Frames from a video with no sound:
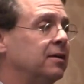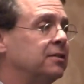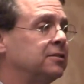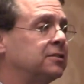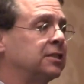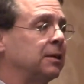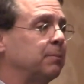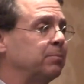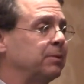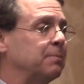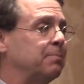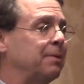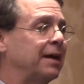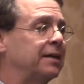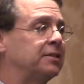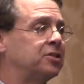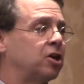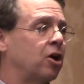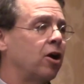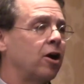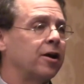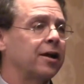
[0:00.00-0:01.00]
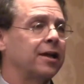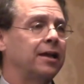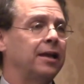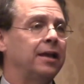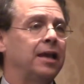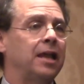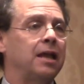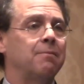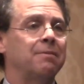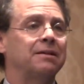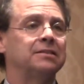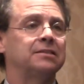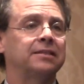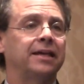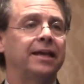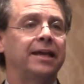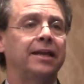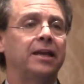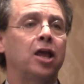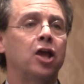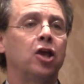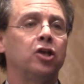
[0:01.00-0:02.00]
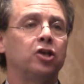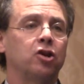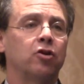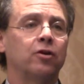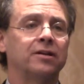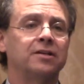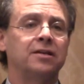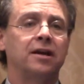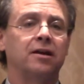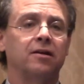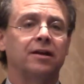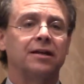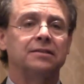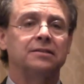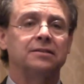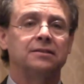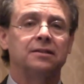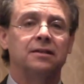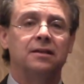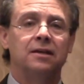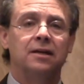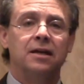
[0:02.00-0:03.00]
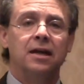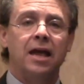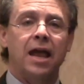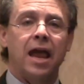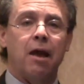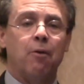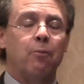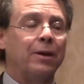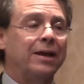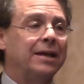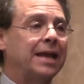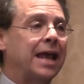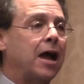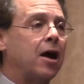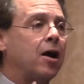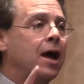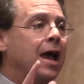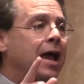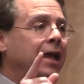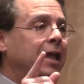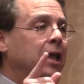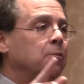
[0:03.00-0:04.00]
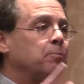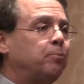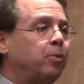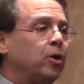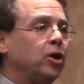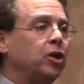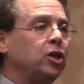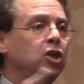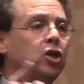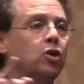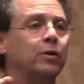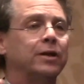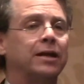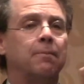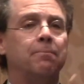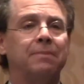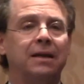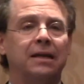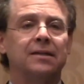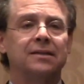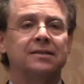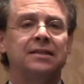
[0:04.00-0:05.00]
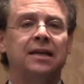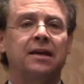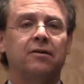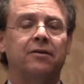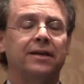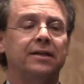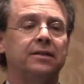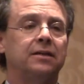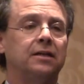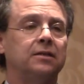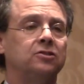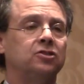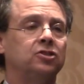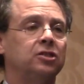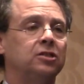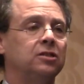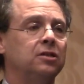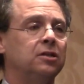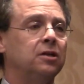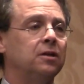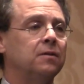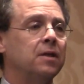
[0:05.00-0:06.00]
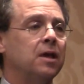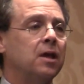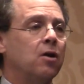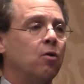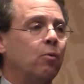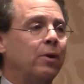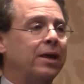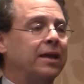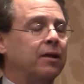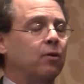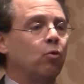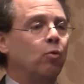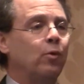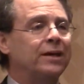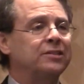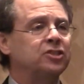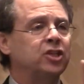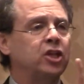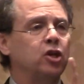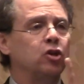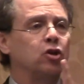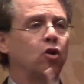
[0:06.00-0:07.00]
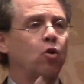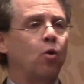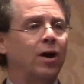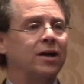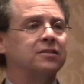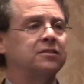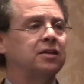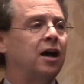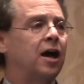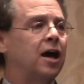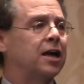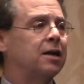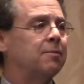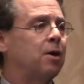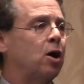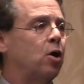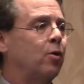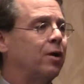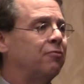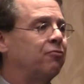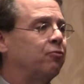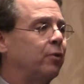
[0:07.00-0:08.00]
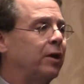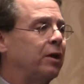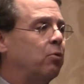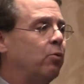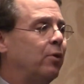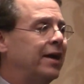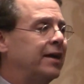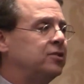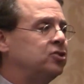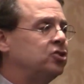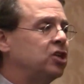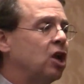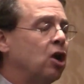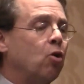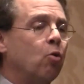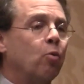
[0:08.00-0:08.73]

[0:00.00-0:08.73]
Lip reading: simply by targeting him and saying, you're a terrorist. And we now can put you in a military dungeon. We can whisk you to Guantanamo if we wish.